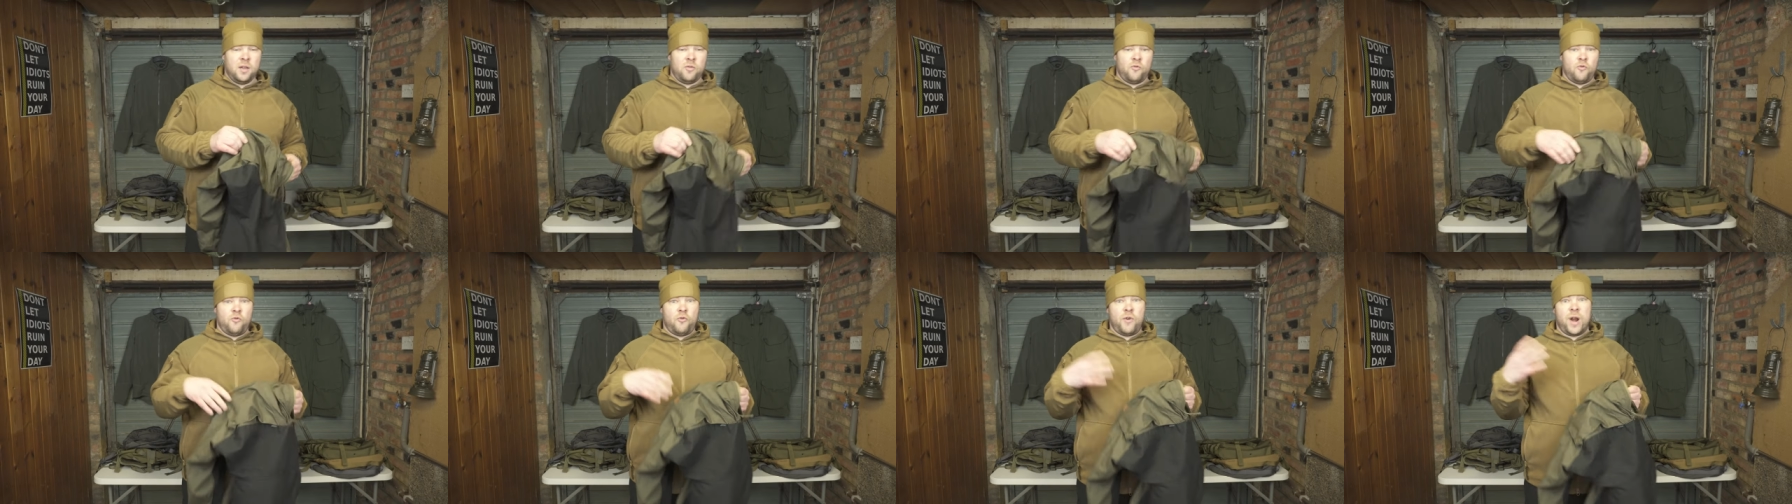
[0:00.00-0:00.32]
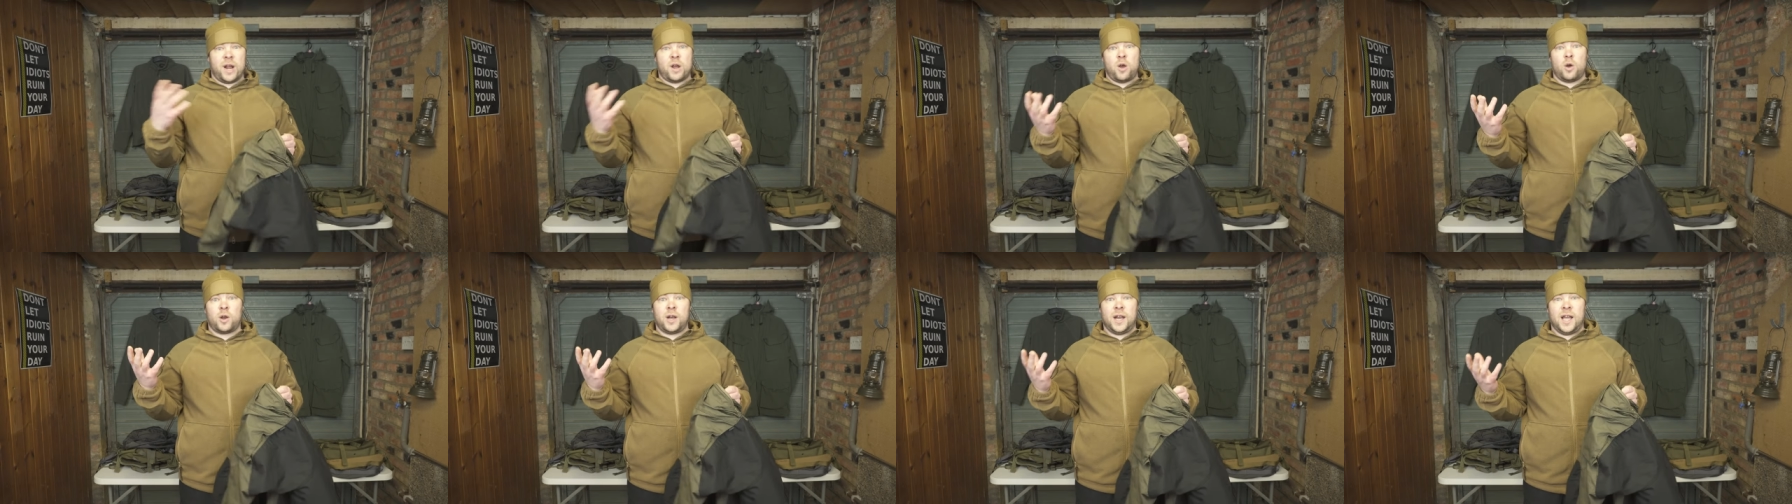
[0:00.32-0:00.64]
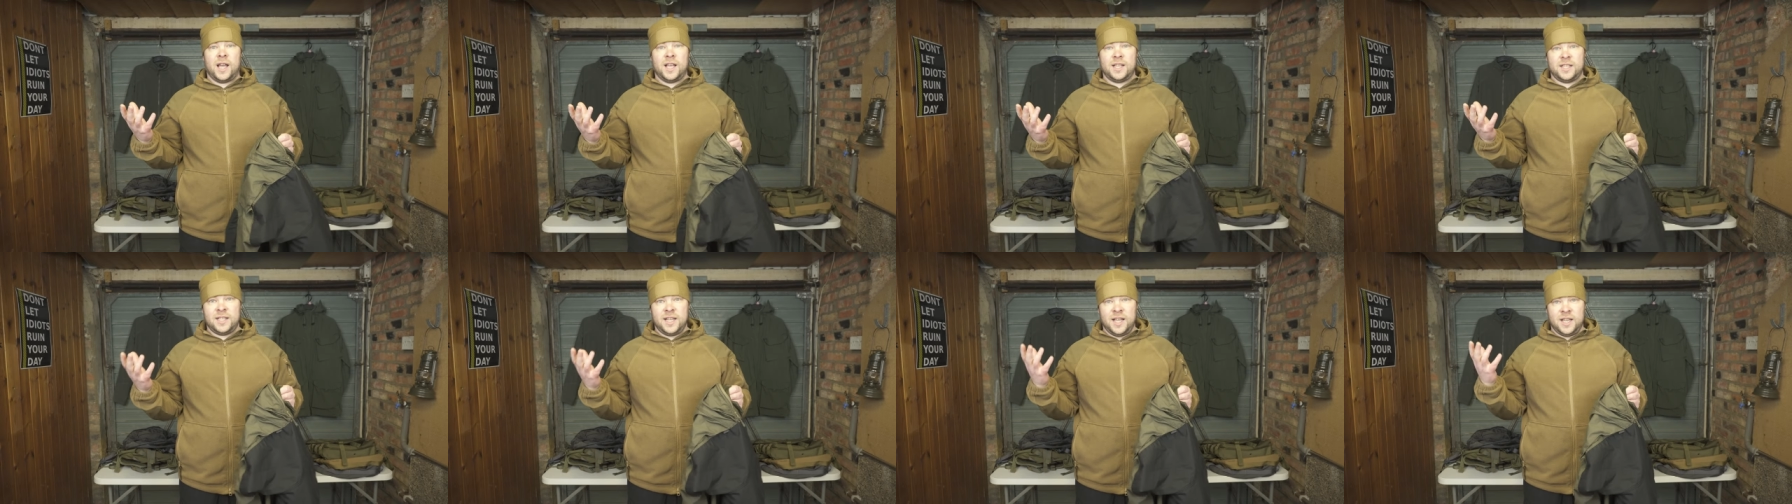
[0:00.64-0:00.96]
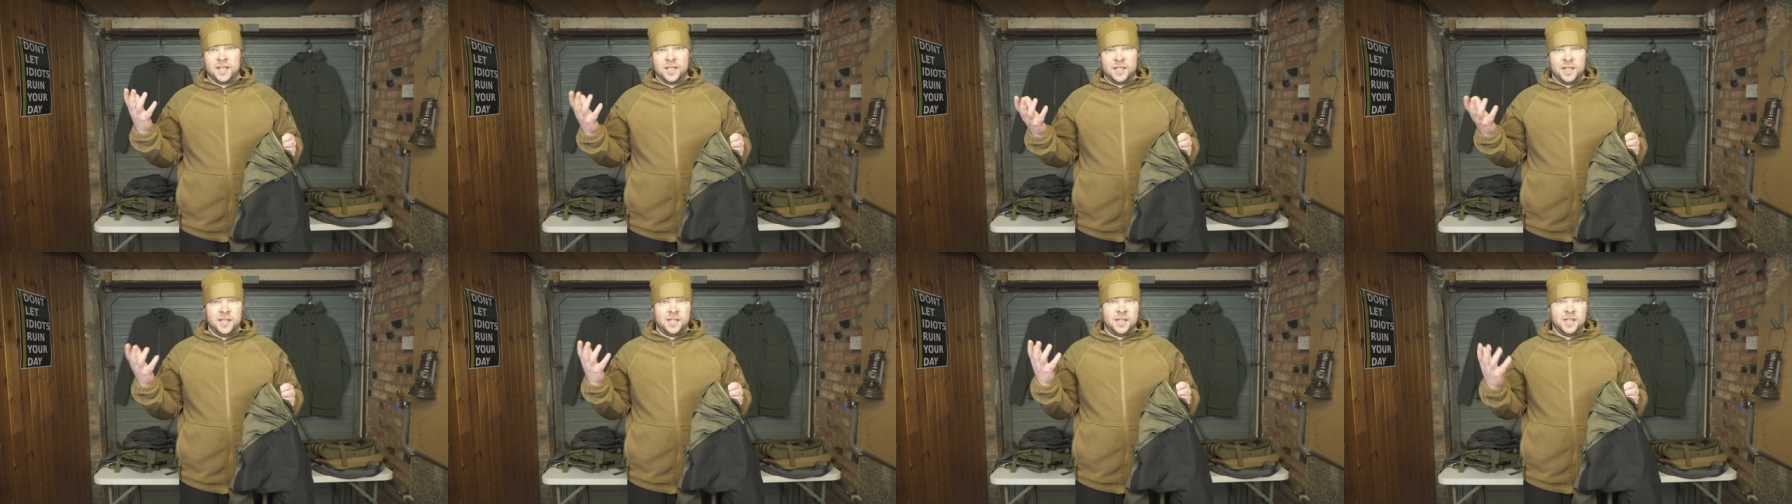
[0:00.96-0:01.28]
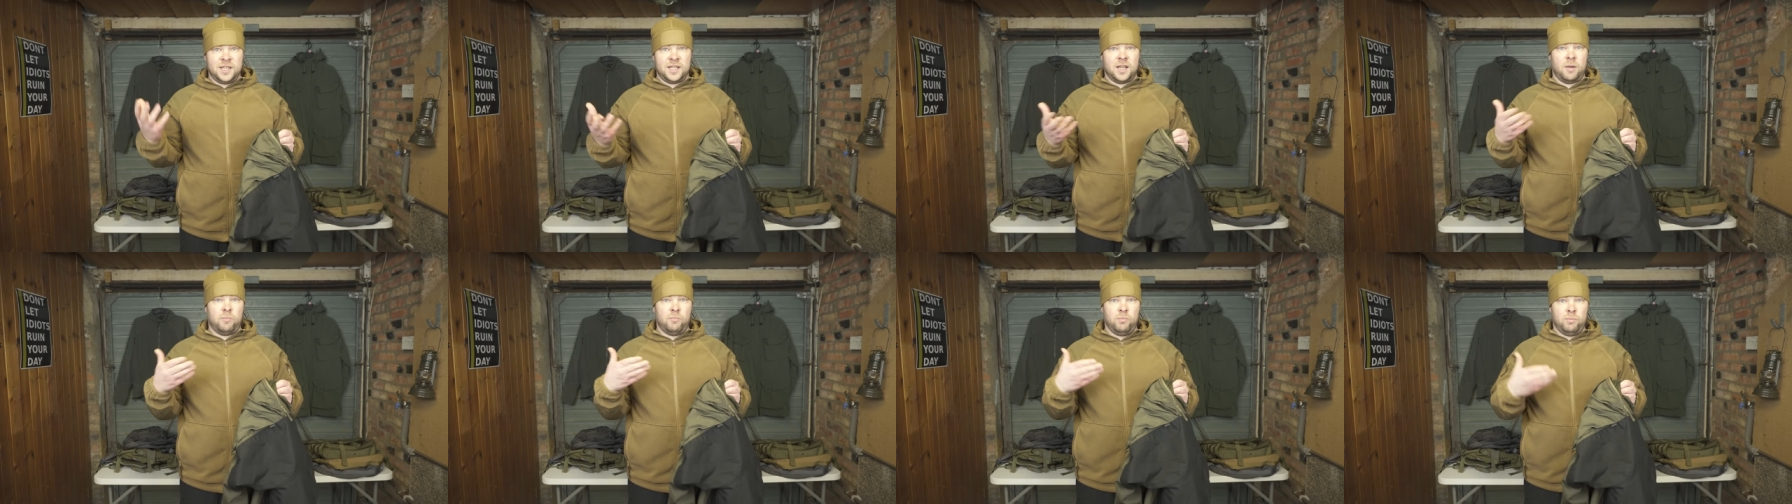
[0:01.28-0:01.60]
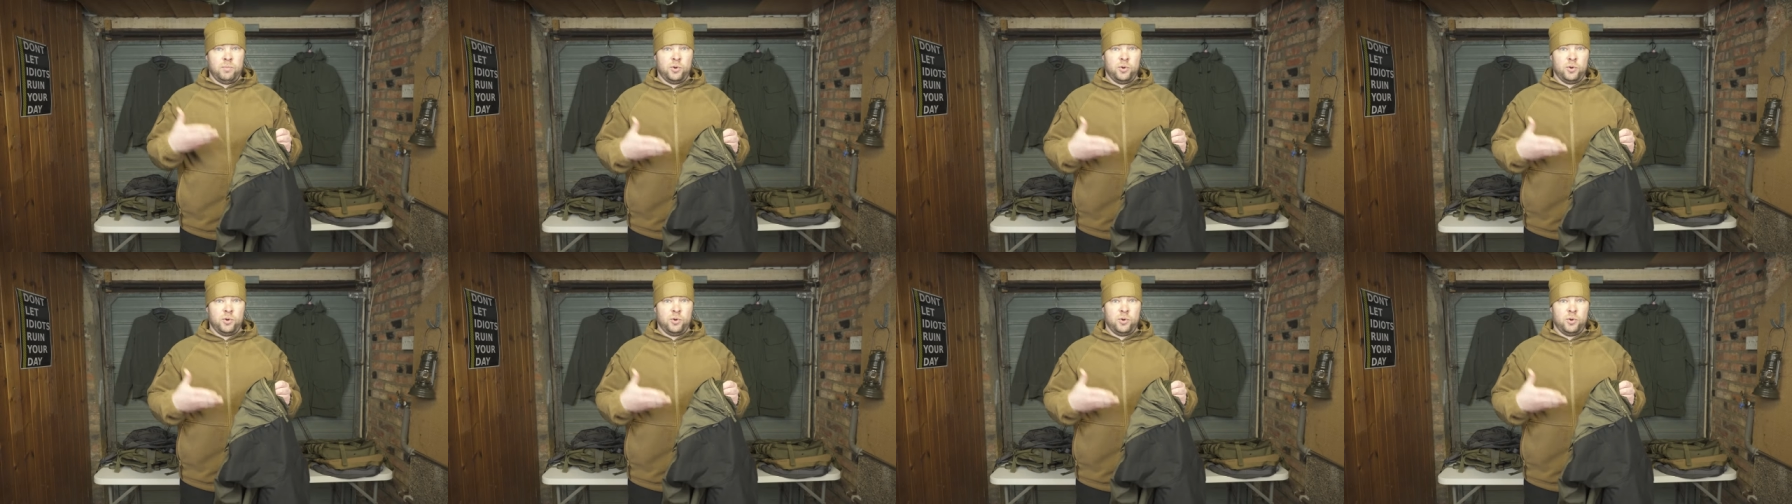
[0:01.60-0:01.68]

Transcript: recognize that this is a